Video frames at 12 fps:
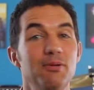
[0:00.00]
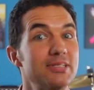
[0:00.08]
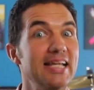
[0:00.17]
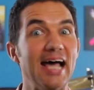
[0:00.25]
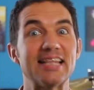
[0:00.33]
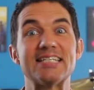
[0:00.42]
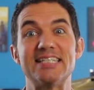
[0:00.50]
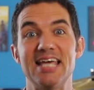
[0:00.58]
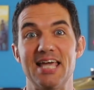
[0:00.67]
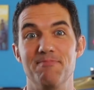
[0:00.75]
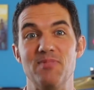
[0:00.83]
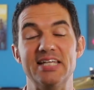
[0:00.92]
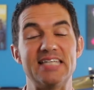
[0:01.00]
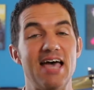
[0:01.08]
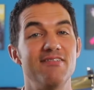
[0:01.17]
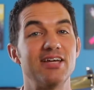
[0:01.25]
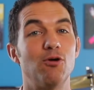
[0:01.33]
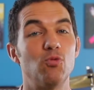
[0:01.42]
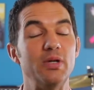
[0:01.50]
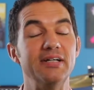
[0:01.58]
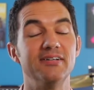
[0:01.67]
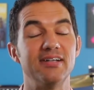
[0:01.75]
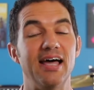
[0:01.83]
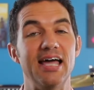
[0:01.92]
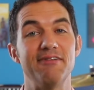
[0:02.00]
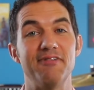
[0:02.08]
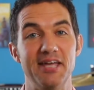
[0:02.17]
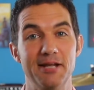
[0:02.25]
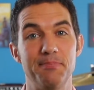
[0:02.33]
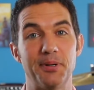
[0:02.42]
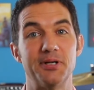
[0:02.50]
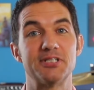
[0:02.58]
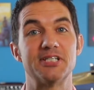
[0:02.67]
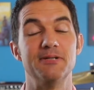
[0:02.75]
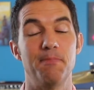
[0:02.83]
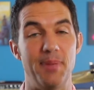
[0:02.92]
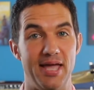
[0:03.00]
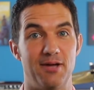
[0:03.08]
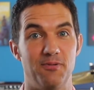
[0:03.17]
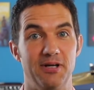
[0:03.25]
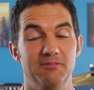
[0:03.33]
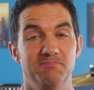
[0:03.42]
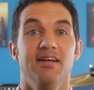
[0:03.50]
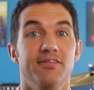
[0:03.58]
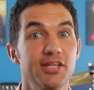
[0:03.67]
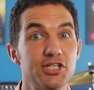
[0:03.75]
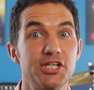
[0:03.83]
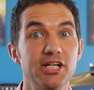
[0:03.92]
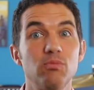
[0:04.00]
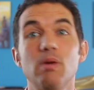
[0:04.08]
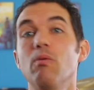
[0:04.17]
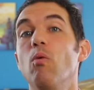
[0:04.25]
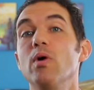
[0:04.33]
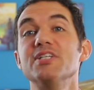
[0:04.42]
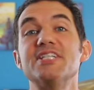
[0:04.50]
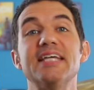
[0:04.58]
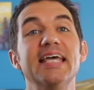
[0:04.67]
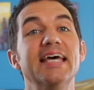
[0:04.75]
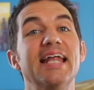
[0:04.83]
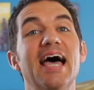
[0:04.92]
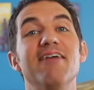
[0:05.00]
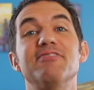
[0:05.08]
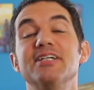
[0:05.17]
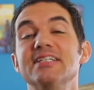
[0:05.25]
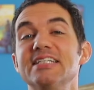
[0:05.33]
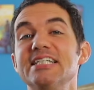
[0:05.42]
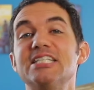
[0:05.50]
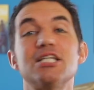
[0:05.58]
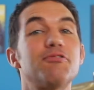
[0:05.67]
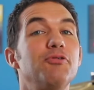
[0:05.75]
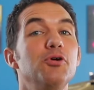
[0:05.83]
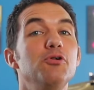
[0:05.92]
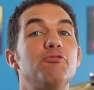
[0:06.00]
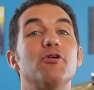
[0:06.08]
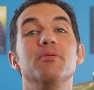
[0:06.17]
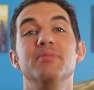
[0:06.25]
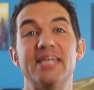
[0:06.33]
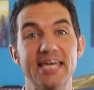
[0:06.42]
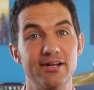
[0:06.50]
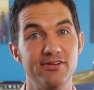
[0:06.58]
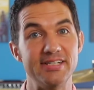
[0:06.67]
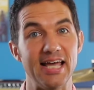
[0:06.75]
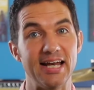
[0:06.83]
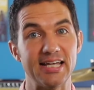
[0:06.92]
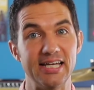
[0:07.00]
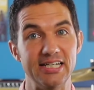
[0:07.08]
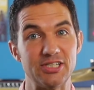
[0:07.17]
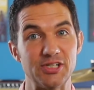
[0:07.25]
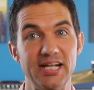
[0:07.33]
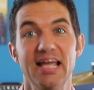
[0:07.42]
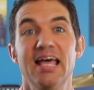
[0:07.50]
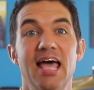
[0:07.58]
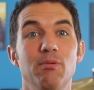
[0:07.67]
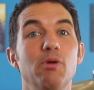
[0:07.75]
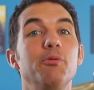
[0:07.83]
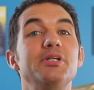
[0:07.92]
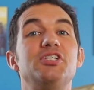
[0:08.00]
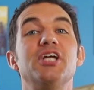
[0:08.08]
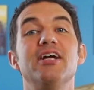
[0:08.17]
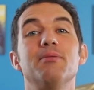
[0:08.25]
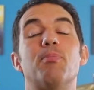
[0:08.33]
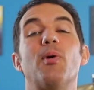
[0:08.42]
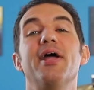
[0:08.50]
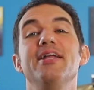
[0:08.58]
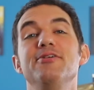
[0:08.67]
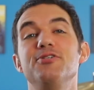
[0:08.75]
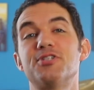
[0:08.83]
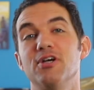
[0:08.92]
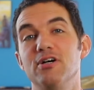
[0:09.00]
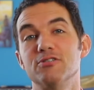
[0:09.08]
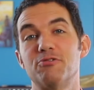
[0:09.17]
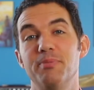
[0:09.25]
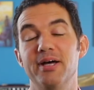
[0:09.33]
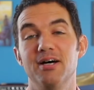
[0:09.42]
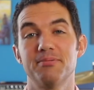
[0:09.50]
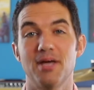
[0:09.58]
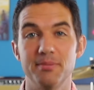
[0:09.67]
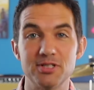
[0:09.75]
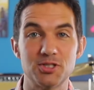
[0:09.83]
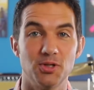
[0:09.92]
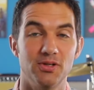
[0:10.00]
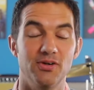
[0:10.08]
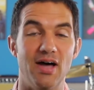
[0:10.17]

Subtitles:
was not the same as having a real life in-person banquet. This year, we will once again have delicious food from Kittering Town and Country, and we will be sharing brand new songs from my upcoming solo